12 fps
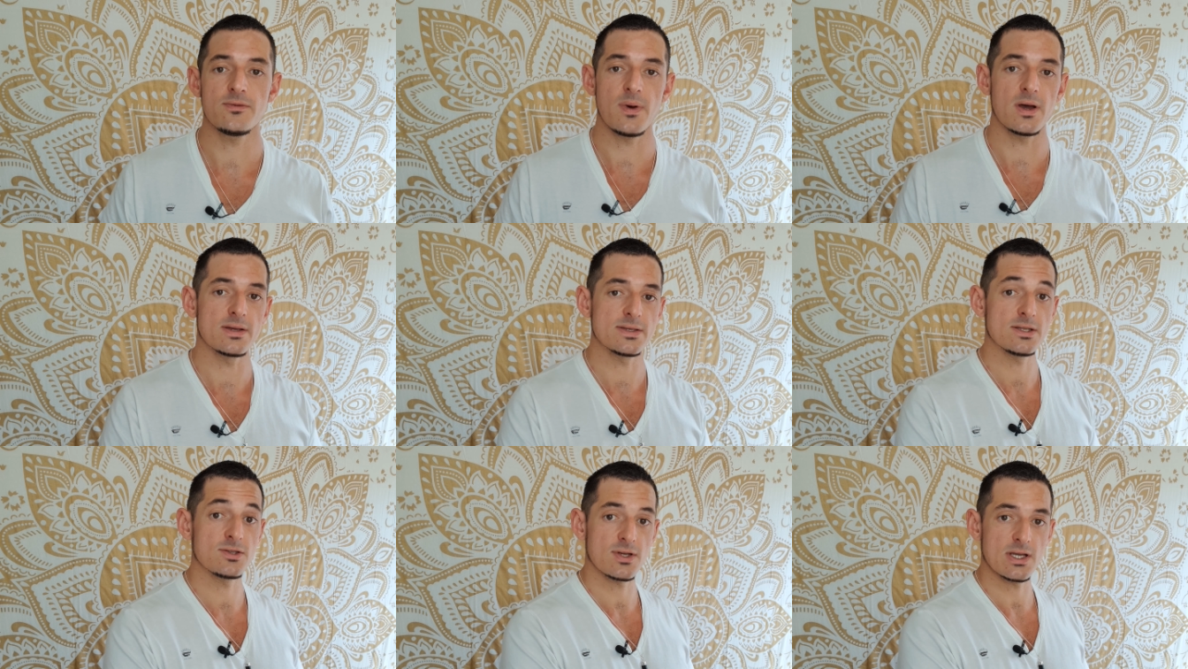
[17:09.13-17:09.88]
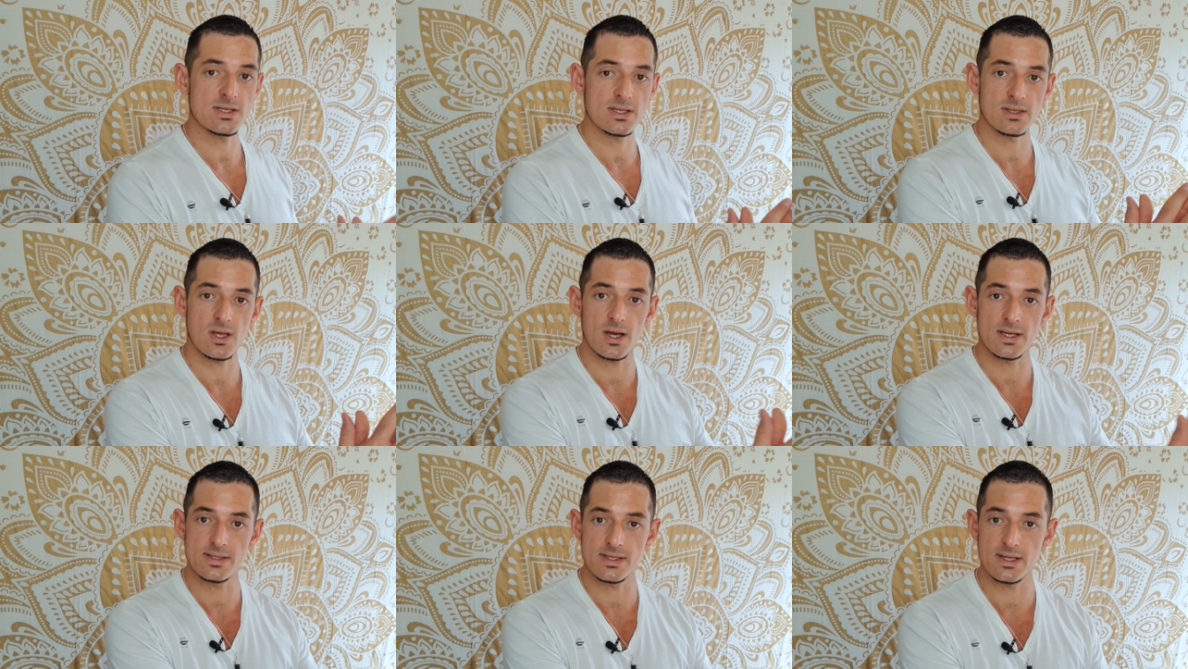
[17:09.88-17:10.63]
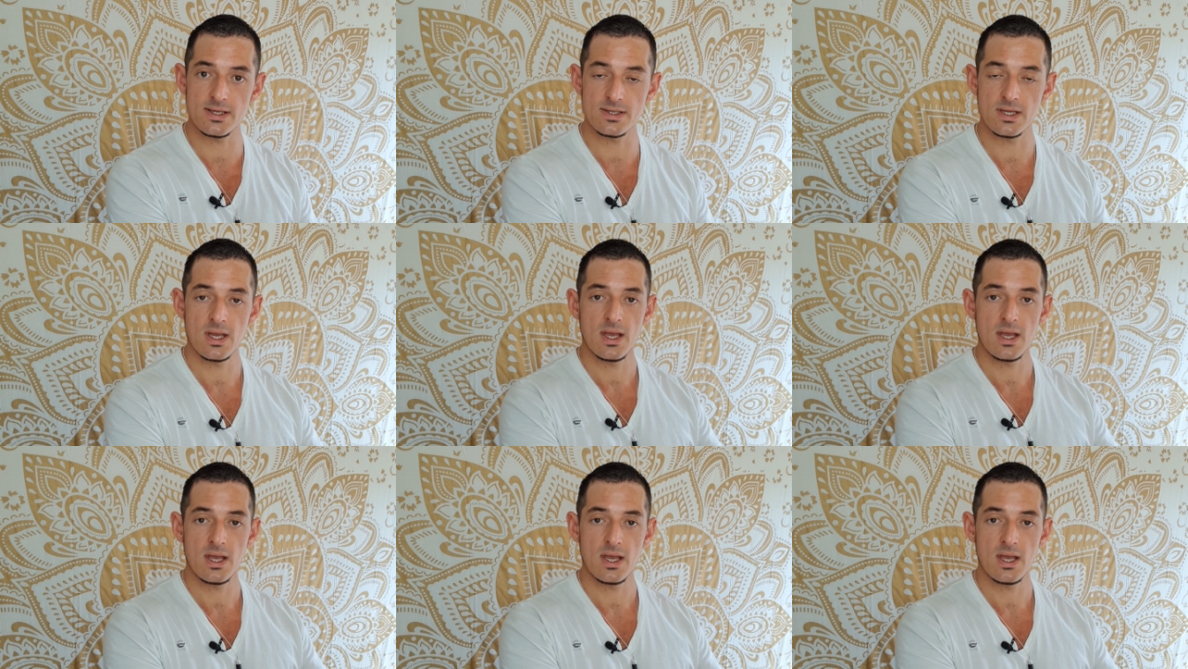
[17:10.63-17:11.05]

But it was interesting that I did